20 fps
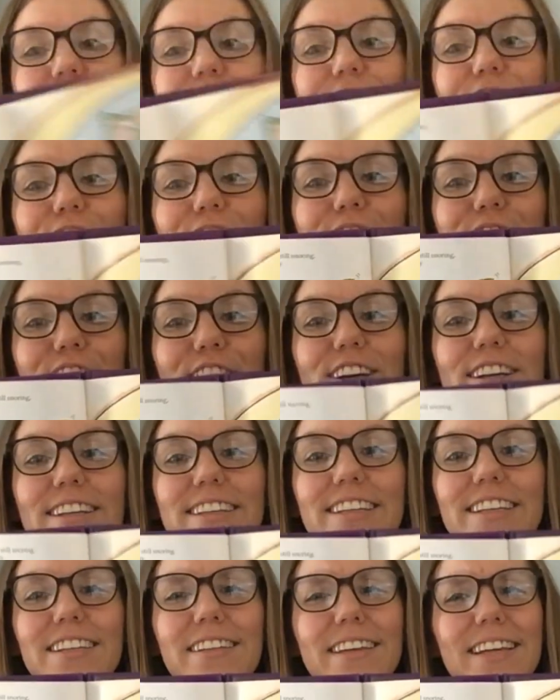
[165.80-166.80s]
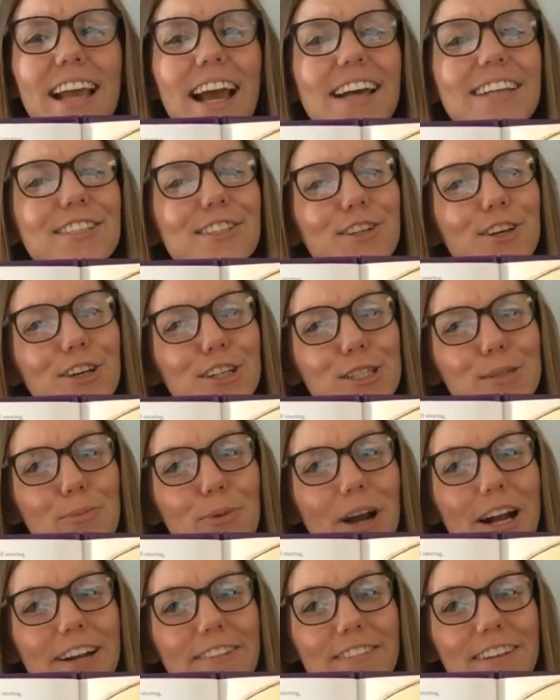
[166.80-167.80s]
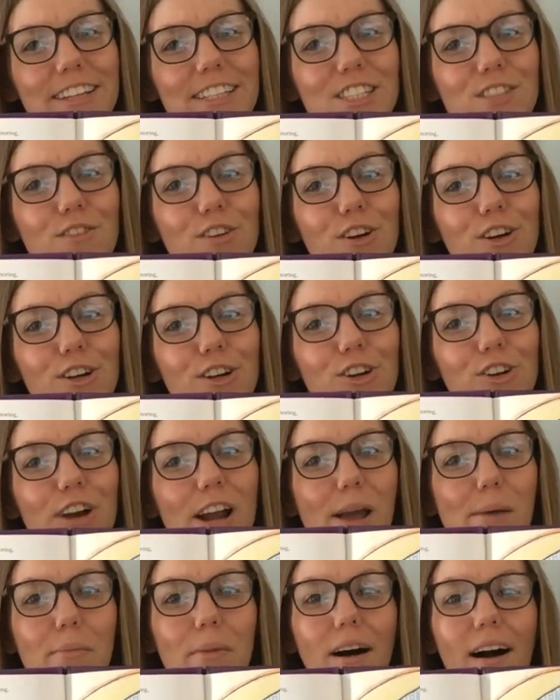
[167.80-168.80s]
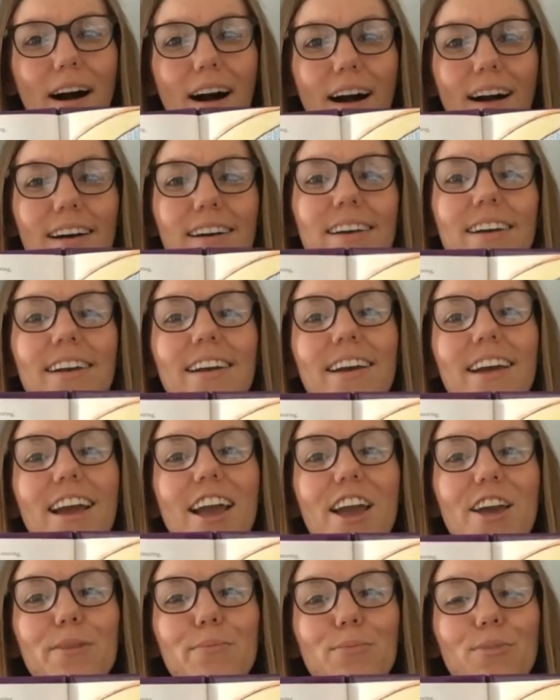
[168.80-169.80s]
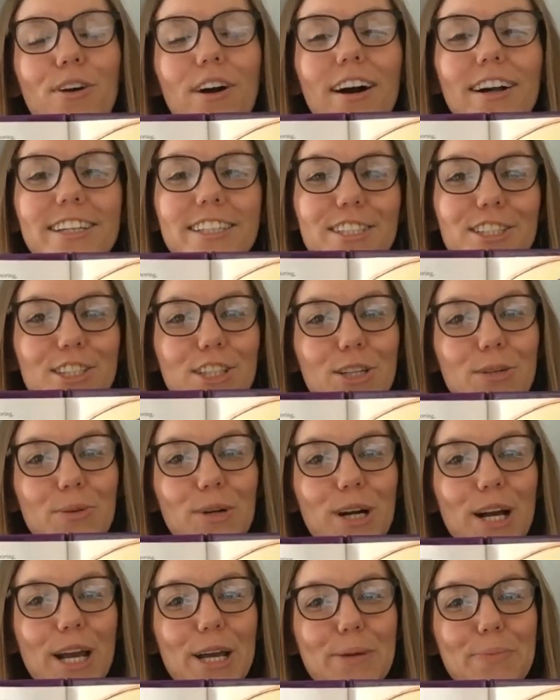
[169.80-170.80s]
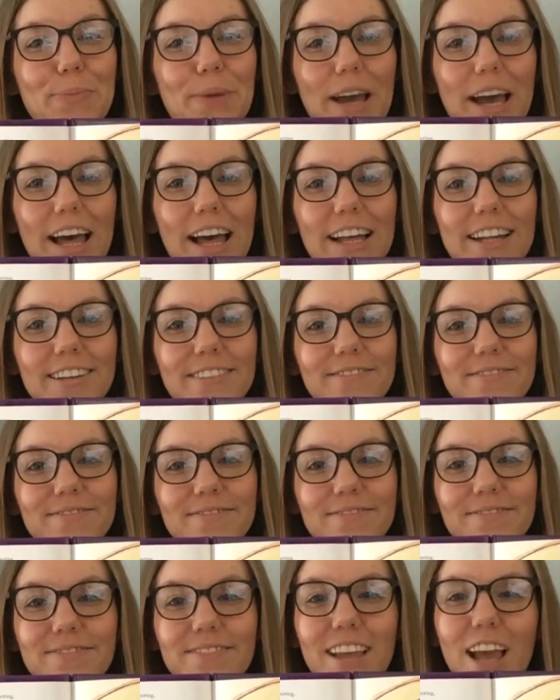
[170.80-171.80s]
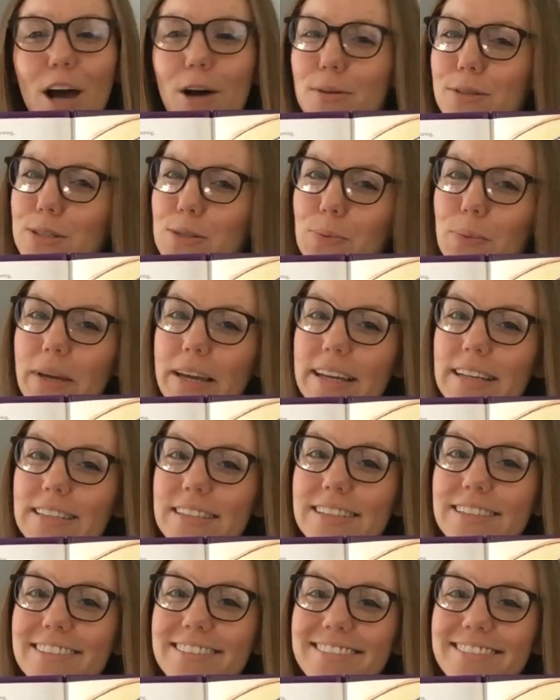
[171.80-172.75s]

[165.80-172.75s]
So look, Gilly has cooked breakfast for her grandma and brought it to her in bed. How sweet.